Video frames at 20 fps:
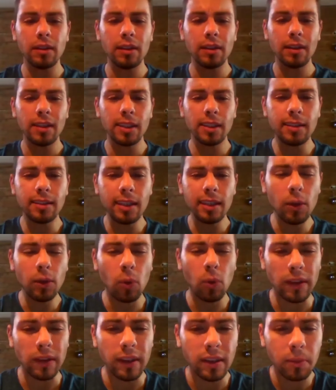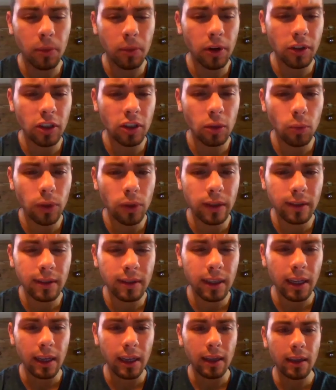See what this person would
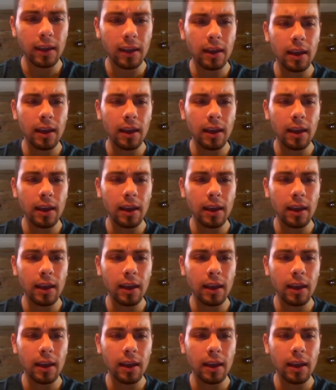see.